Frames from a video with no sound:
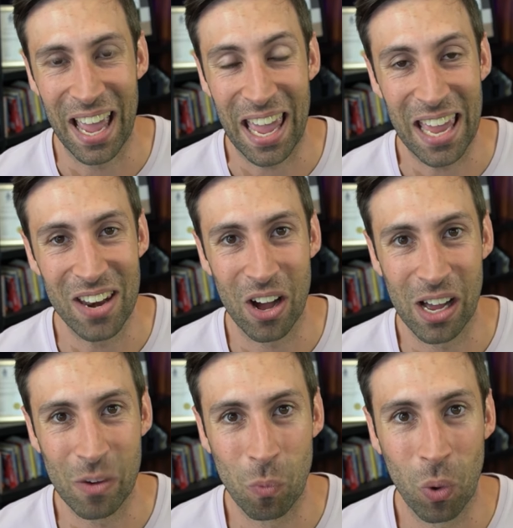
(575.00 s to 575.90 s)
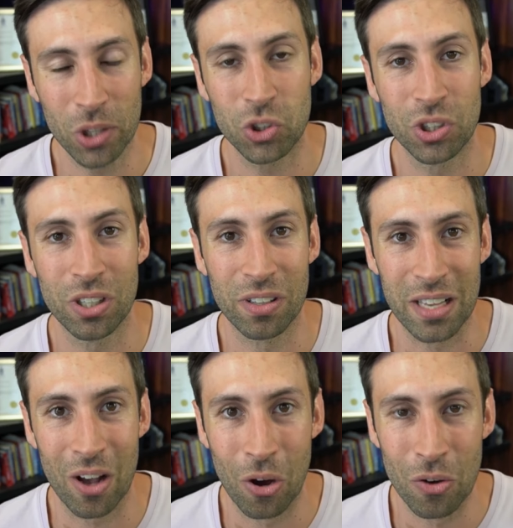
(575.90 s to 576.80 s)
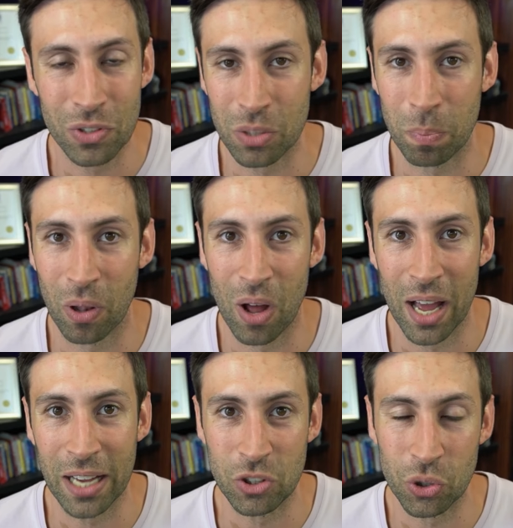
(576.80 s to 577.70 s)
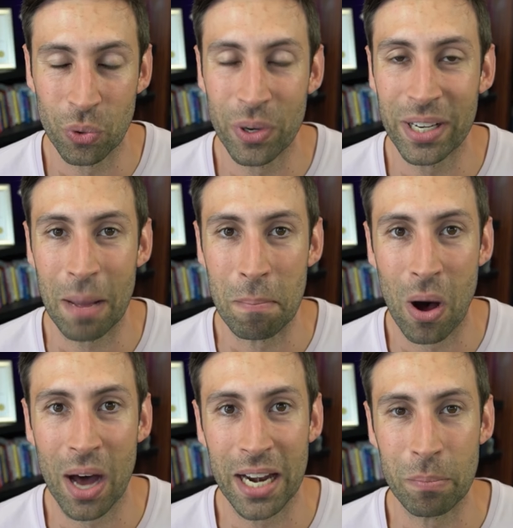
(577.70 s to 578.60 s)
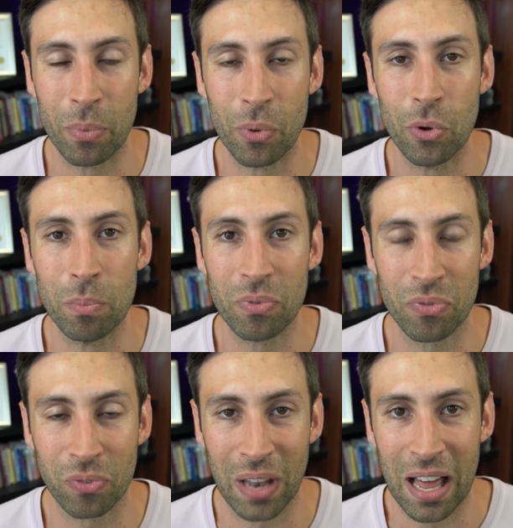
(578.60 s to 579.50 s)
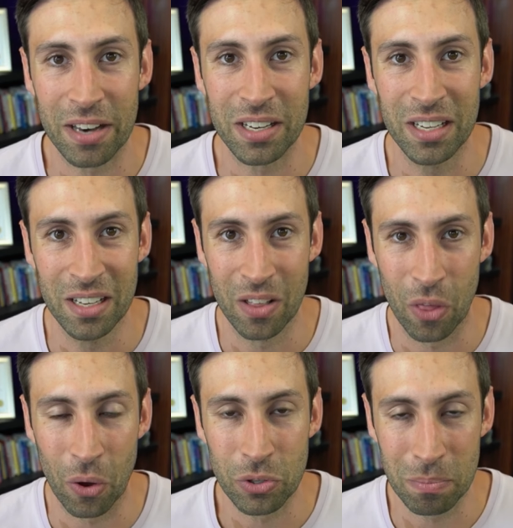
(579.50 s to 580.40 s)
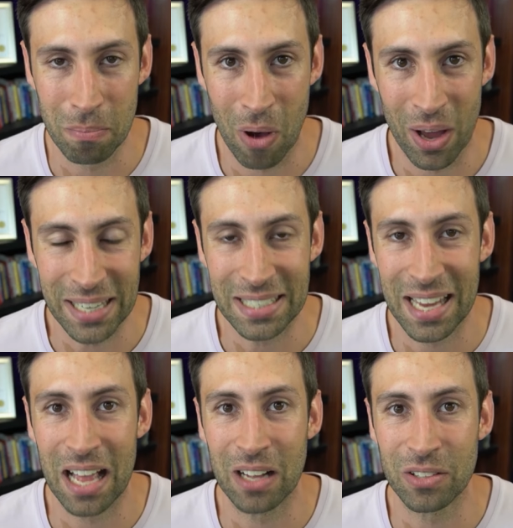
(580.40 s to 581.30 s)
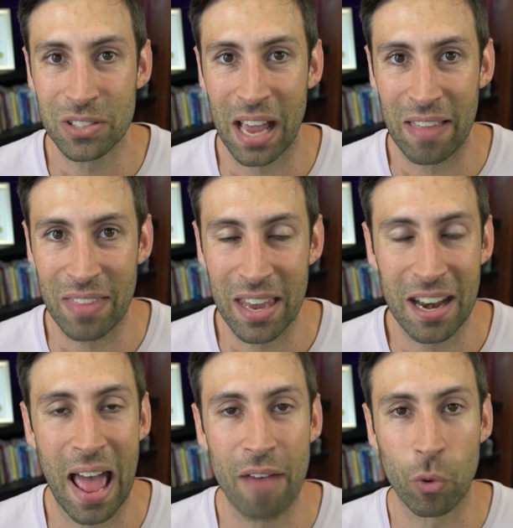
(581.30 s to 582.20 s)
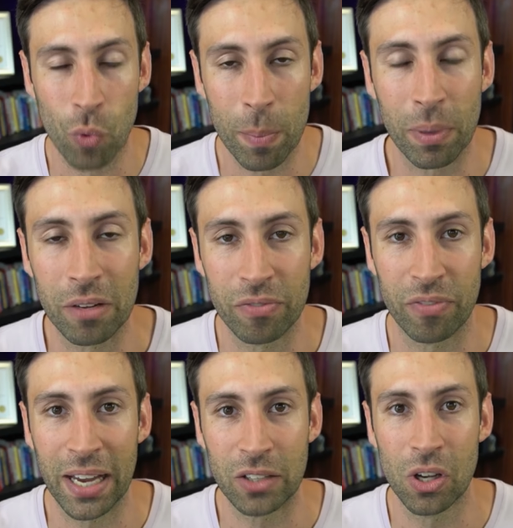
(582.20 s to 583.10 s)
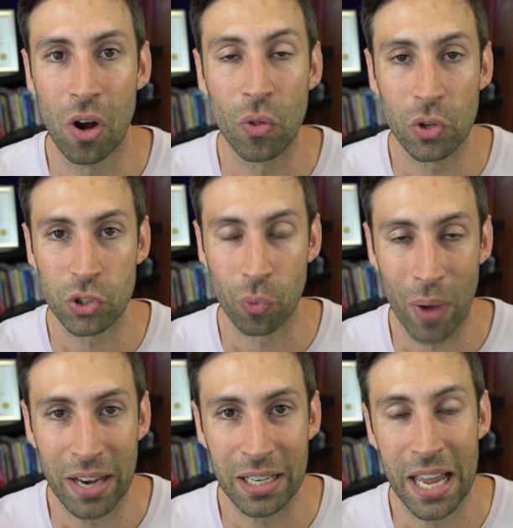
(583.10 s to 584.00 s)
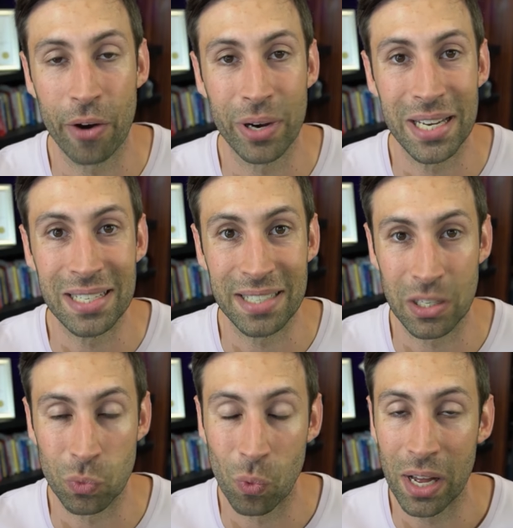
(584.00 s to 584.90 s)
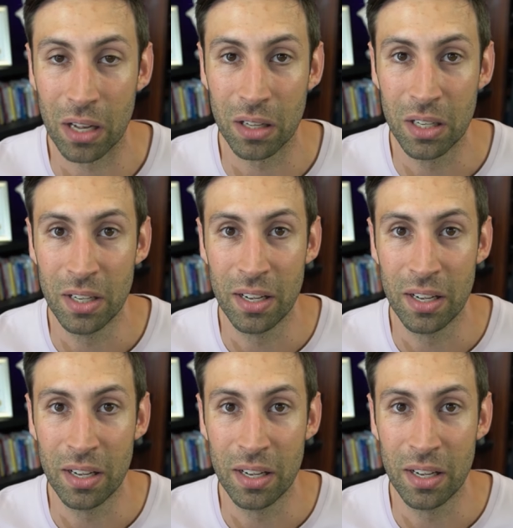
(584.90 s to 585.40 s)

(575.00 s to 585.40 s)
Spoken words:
and I watched the oversupply during a mining boom flood those mining towns, and then it have a ripple effect on the surrounding areas as well.